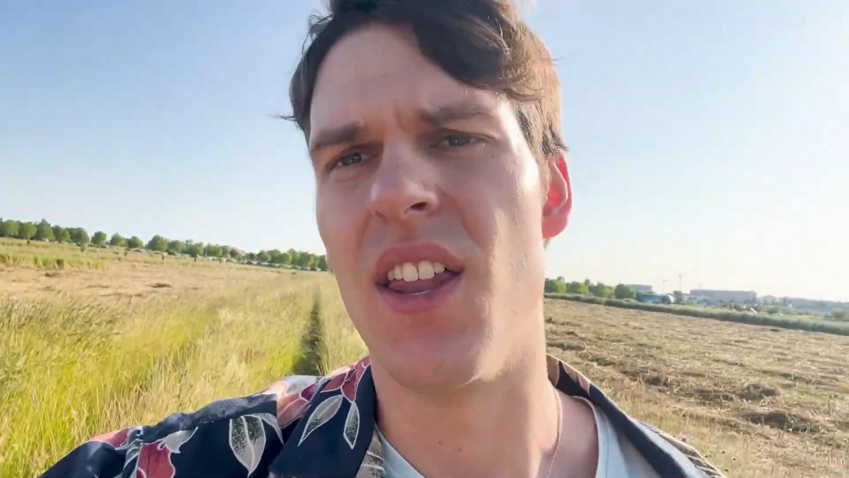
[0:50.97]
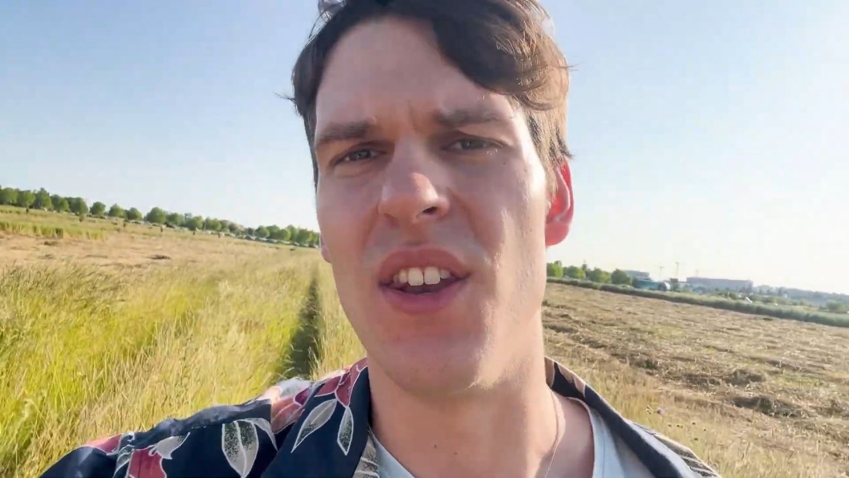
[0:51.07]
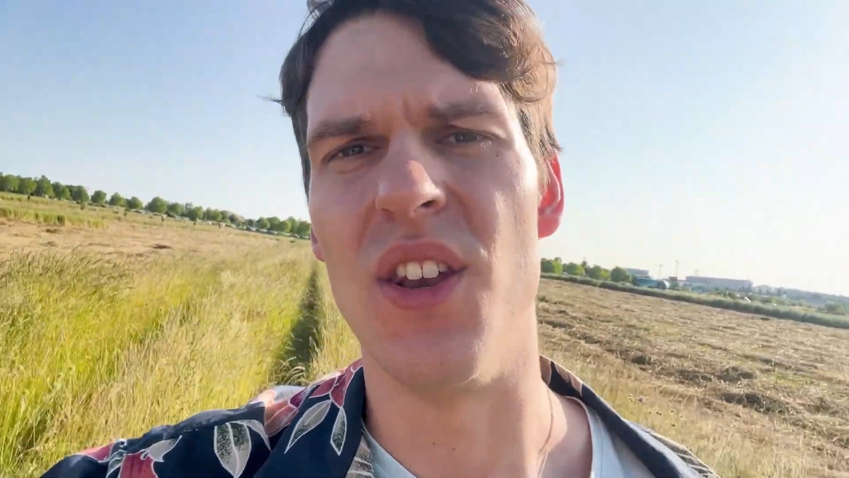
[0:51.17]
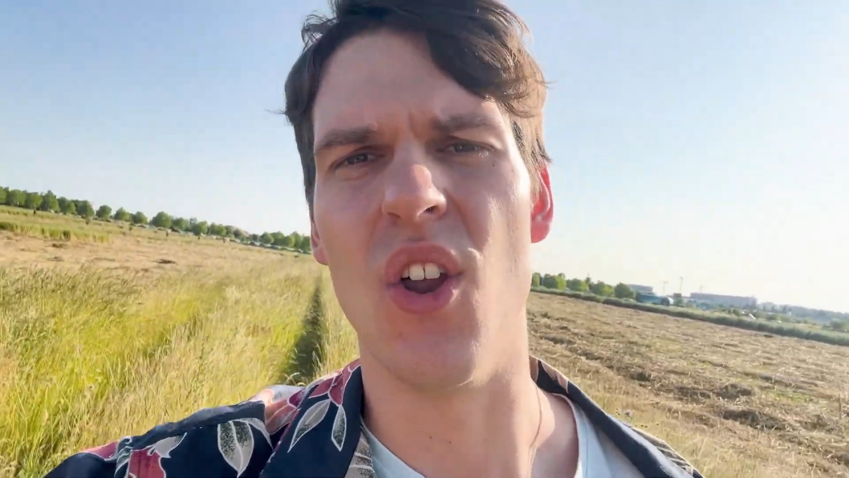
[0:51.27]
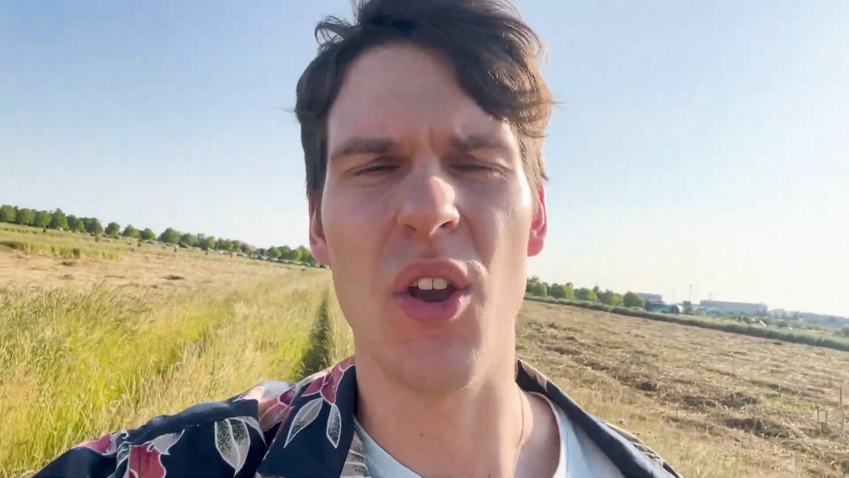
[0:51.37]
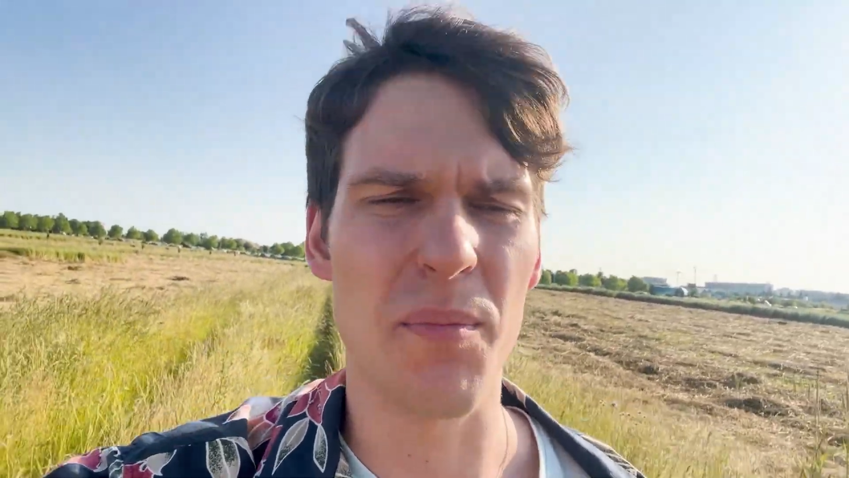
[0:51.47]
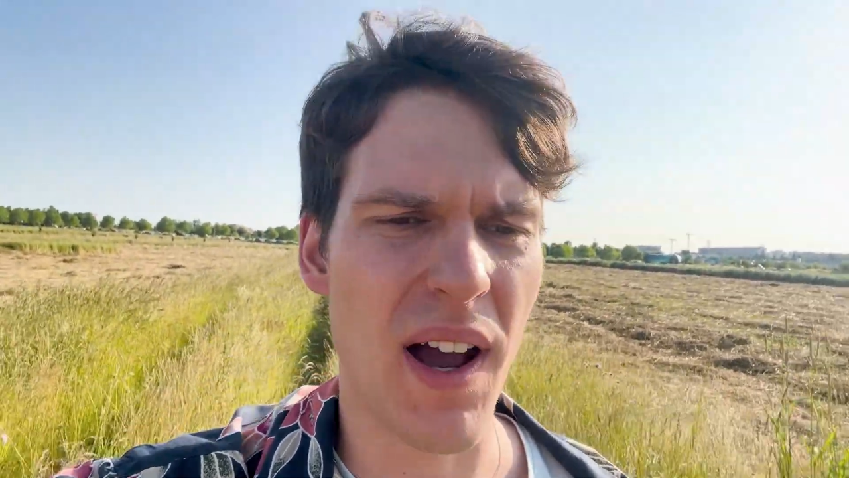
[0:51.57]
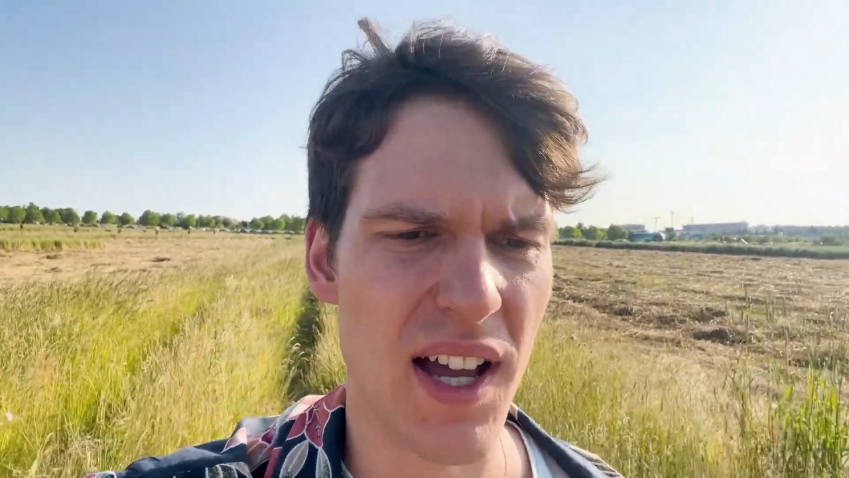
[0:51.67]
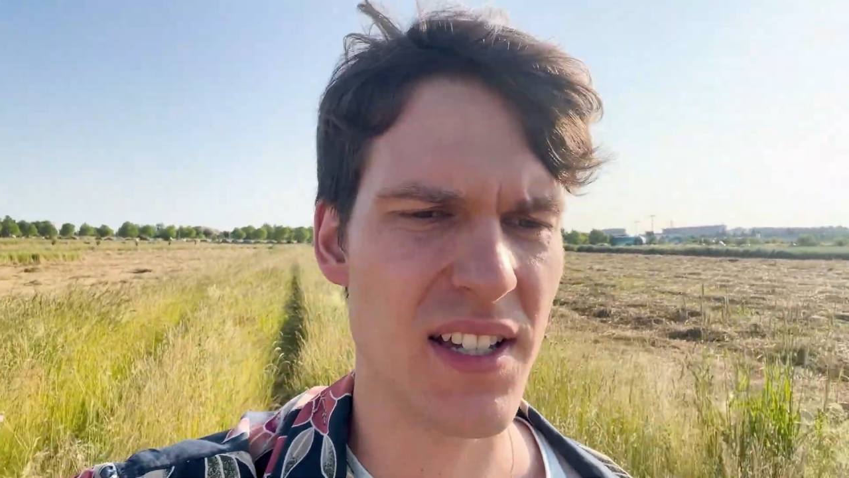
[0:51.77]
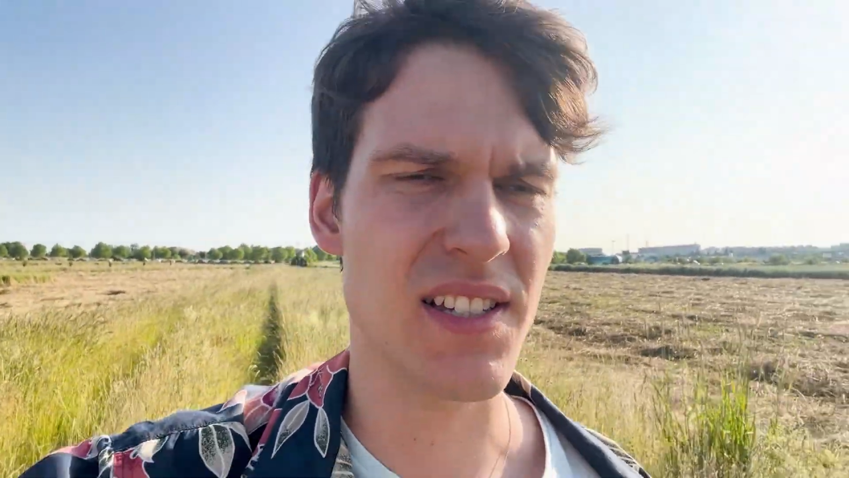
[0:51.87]

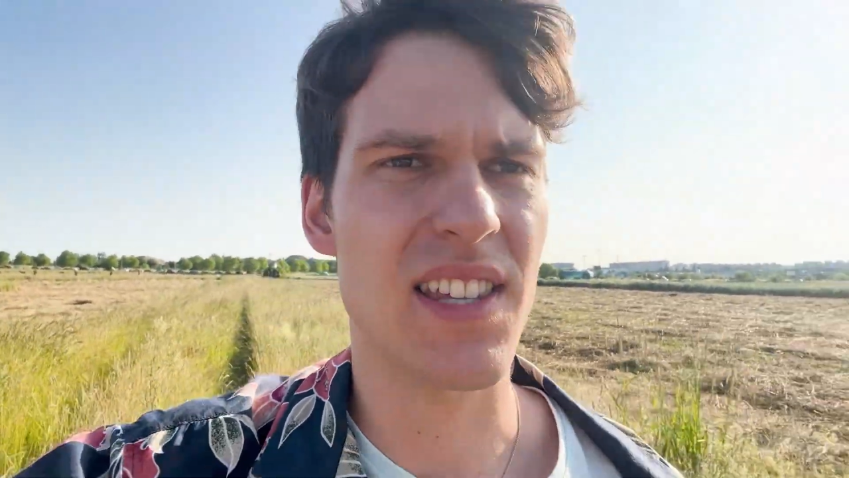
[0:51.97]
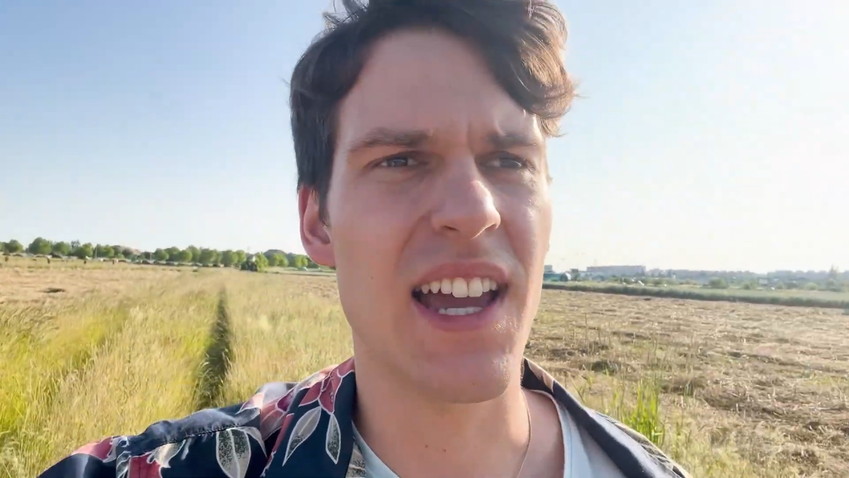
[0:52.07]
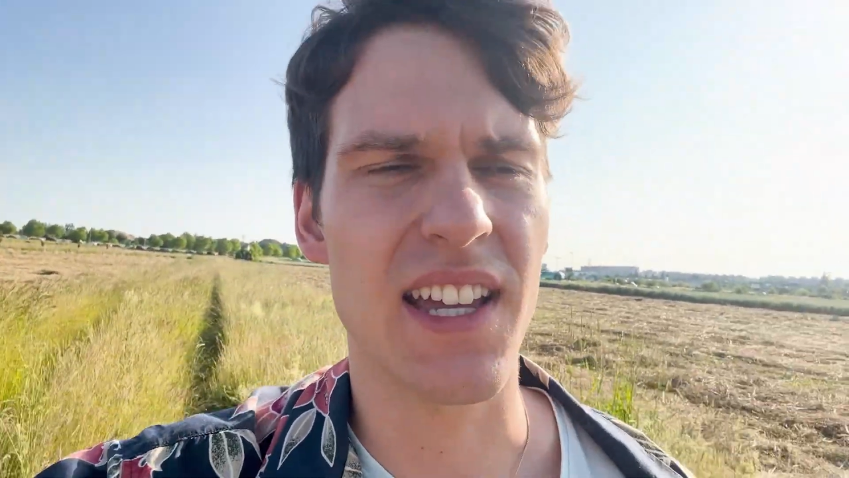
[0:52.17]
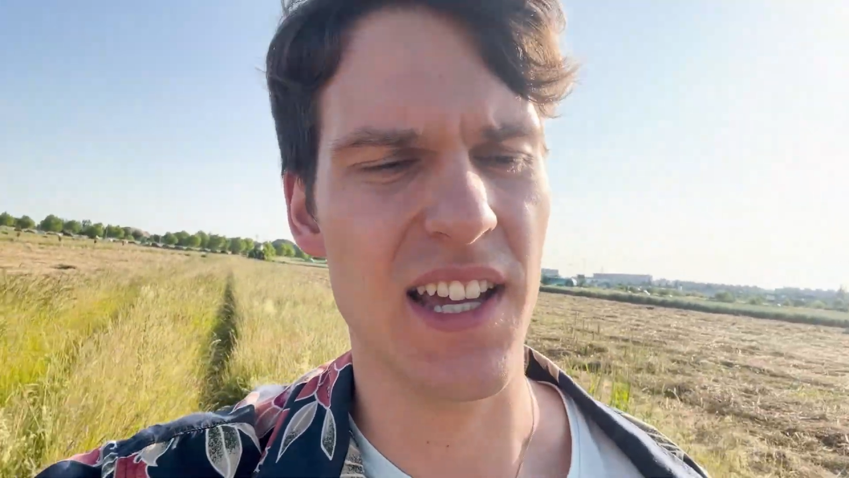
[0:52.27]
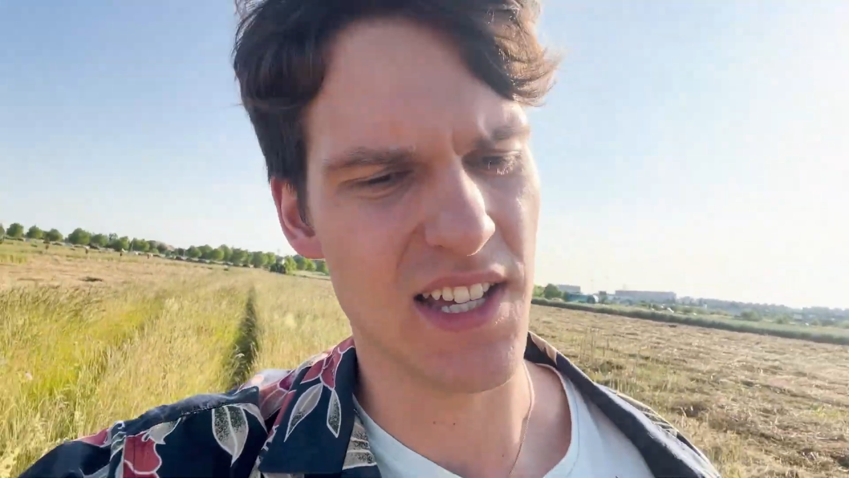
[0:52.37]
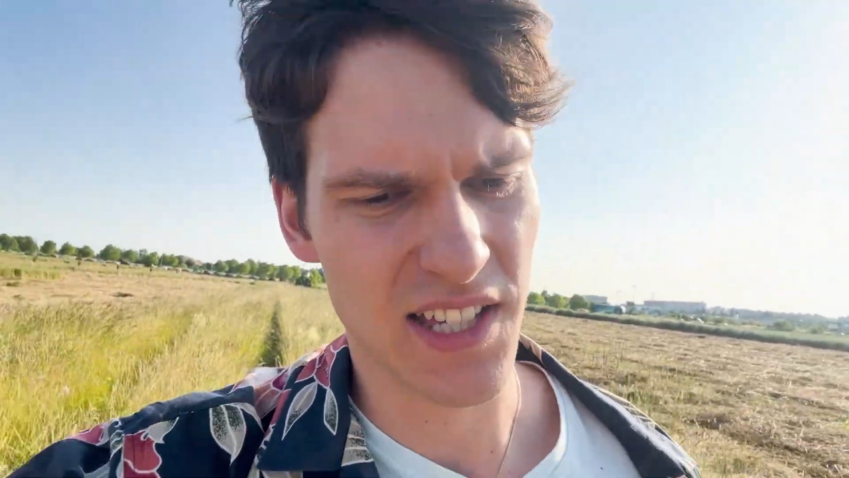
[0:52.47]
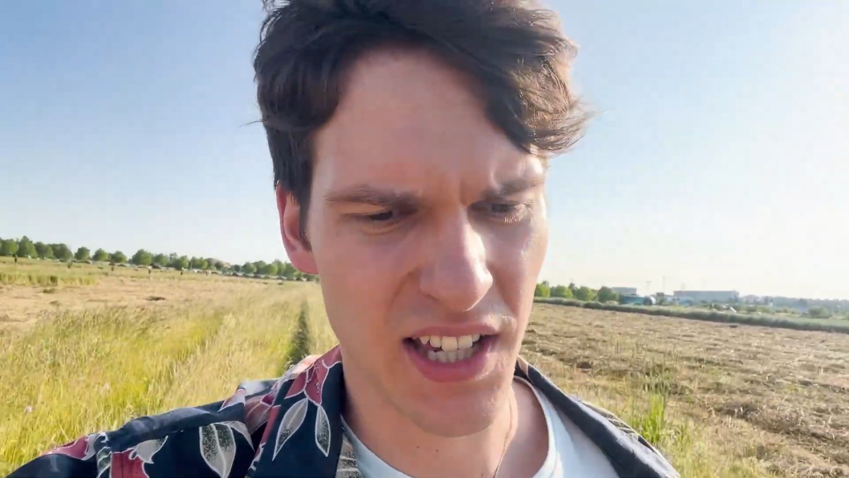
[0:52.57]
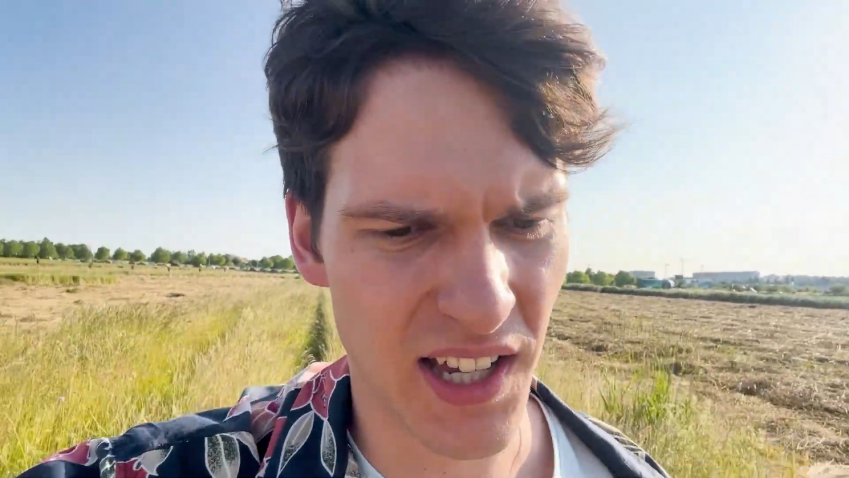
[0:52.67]
non-biased, I guess,